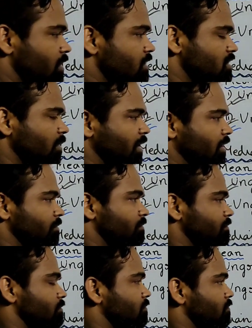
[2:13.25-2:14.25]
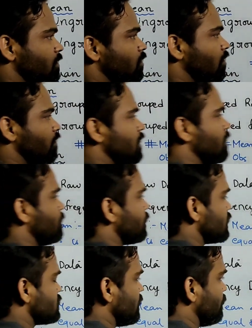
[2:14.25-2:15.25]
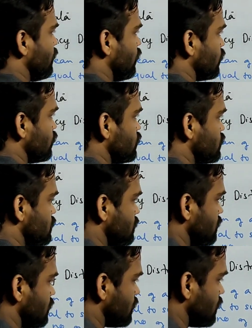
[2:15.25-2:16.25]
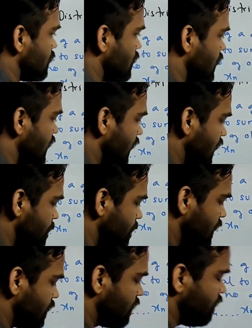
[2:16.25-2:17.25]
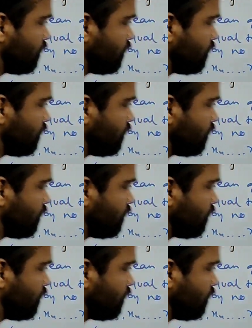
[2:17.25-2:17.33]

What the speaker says: Similar. Look over here. Suppose I make a